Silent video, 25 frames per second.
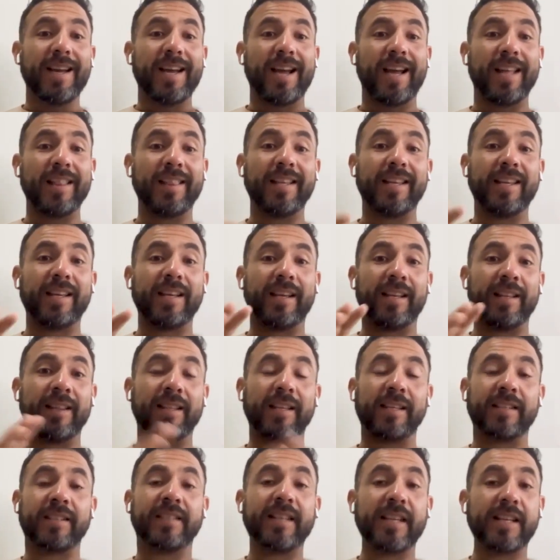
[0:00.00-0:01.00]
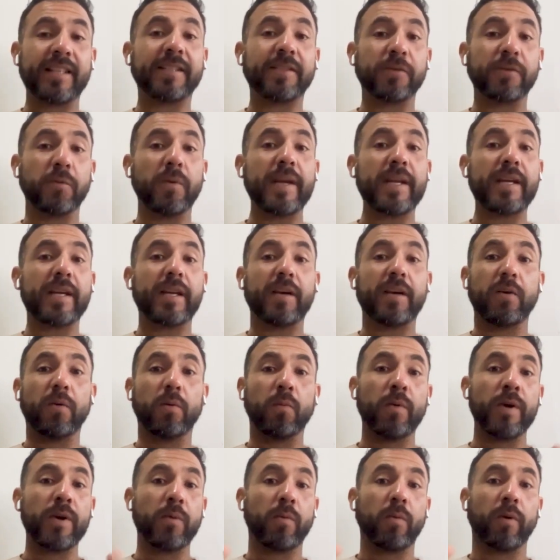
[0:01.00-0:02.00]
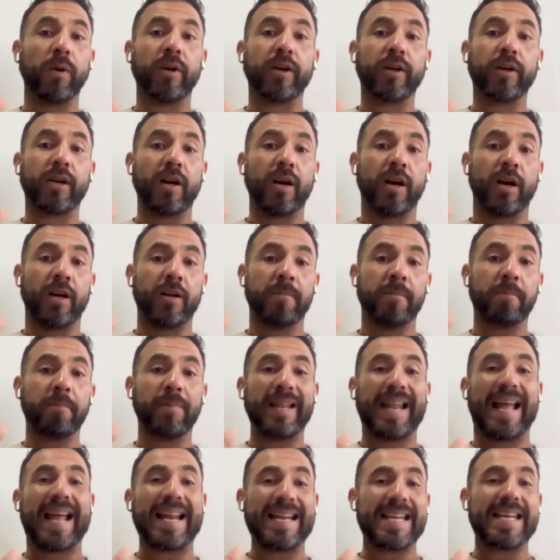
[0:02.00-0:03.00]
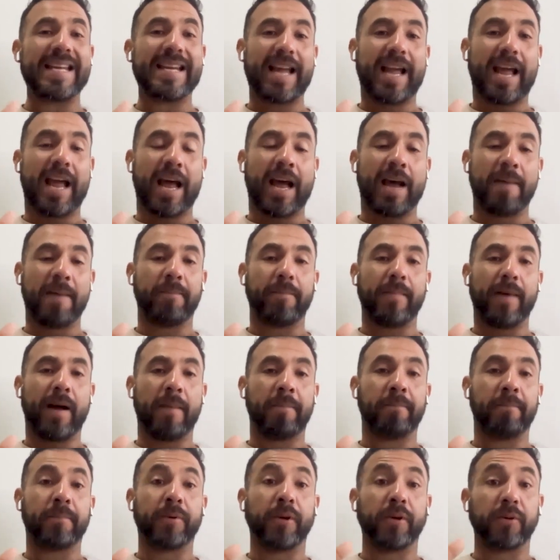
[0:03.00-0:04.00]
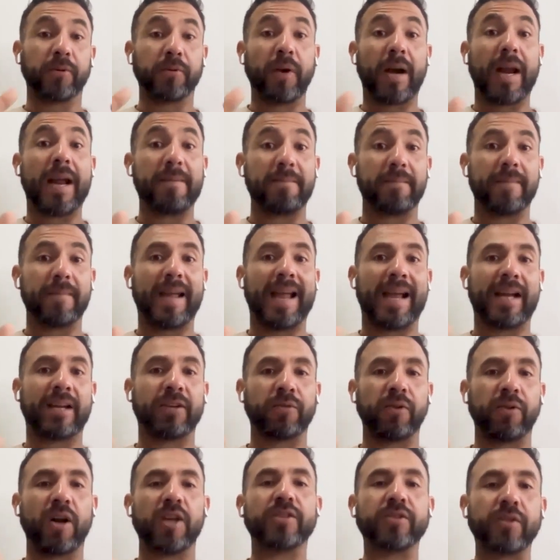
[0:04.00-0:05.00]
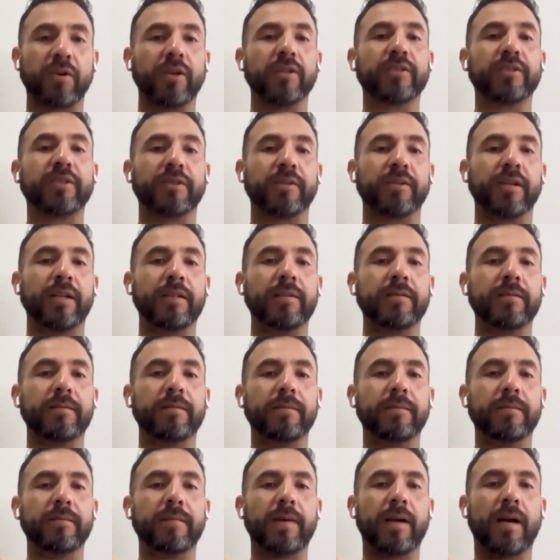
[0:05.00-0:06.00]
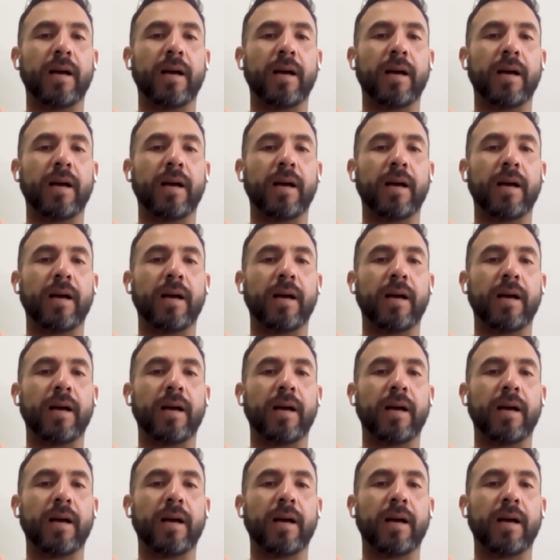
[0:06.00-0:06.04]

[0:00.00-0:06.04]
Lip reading: And the sixth week, we work on planning a program, a cross-cultural